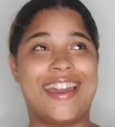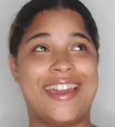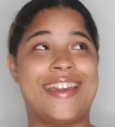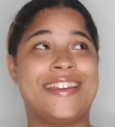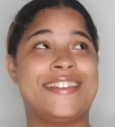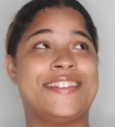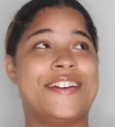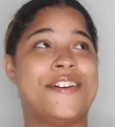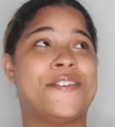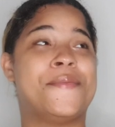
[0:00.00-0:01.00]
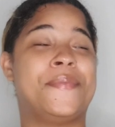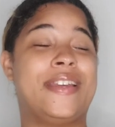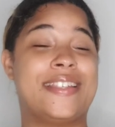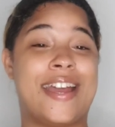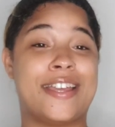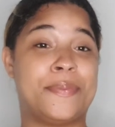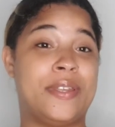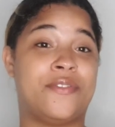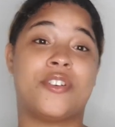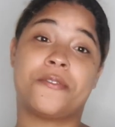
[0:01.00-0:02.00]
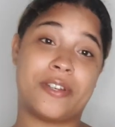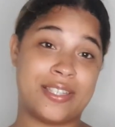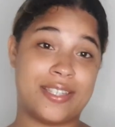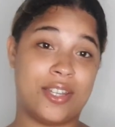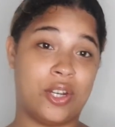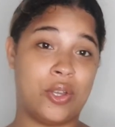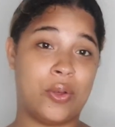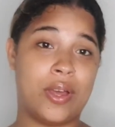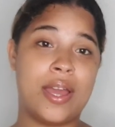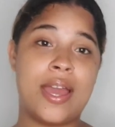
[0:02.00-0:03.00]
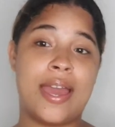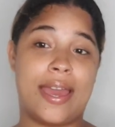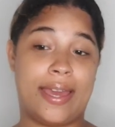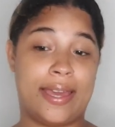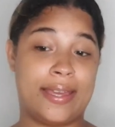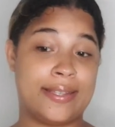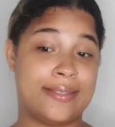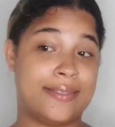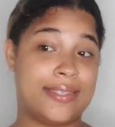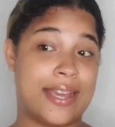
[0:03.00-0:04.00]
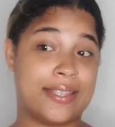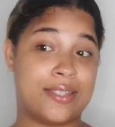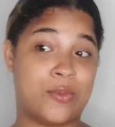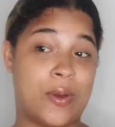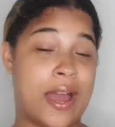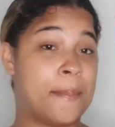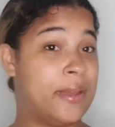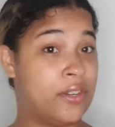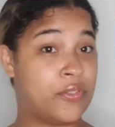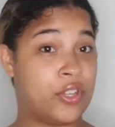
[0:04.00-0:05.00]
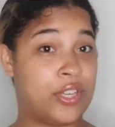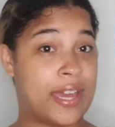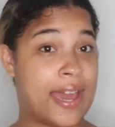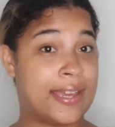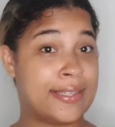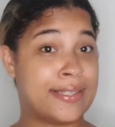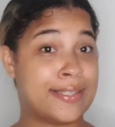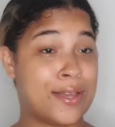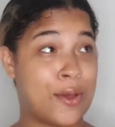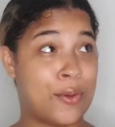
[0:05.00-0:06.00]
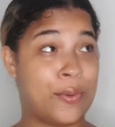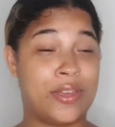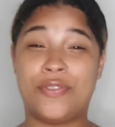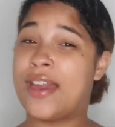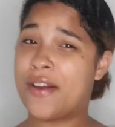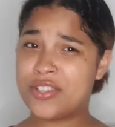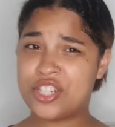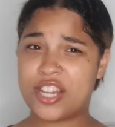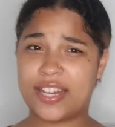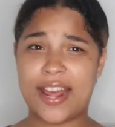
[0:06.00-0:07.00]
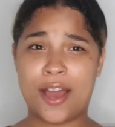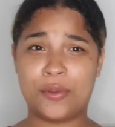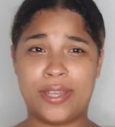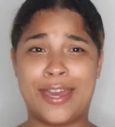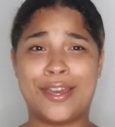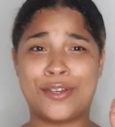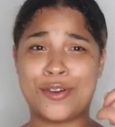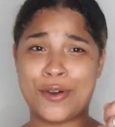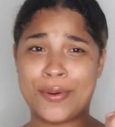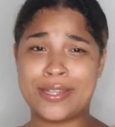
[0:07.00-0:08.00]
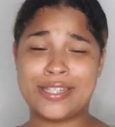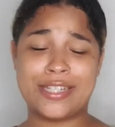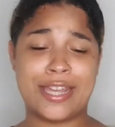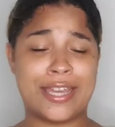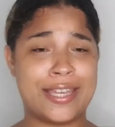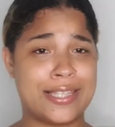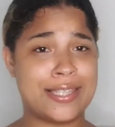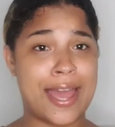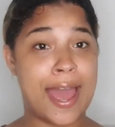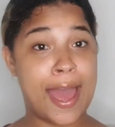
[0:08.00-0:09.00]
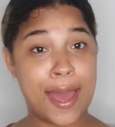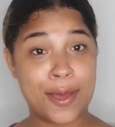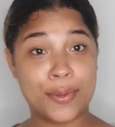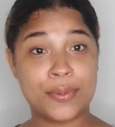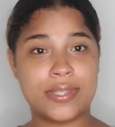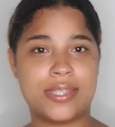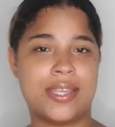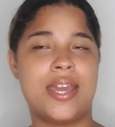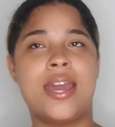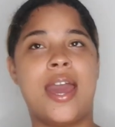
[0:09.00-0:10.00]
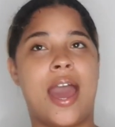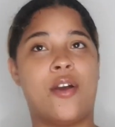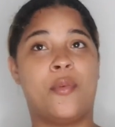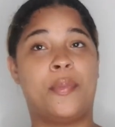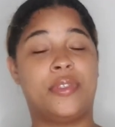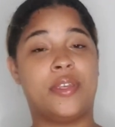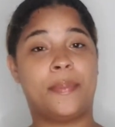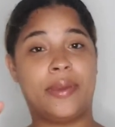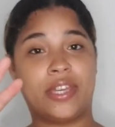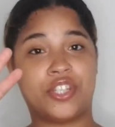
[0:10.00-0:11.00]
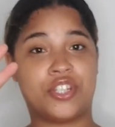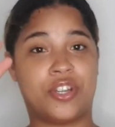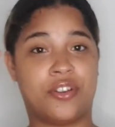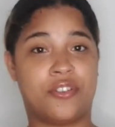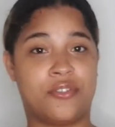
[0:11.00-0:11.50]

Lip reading: and it has been requested a lot, and that's what I made for you guys. So if you haven't checked it out yet, go and check it out. I'll put the picture